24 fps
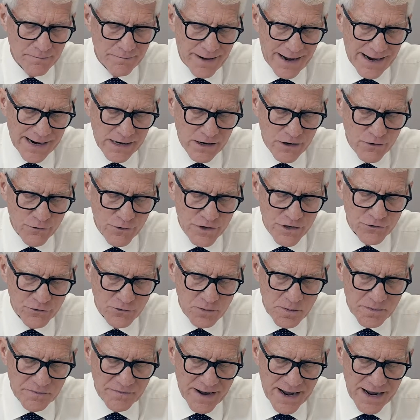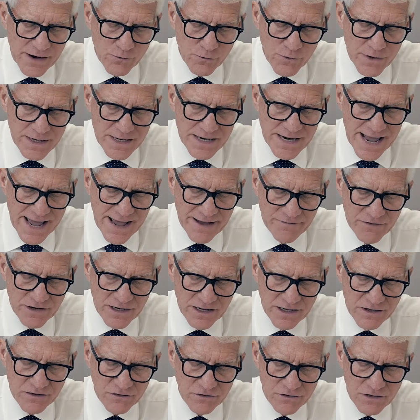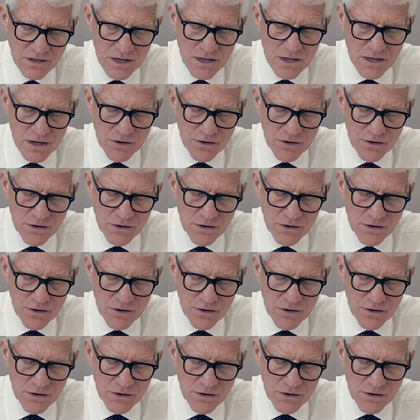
buyer agrees to provide written evidence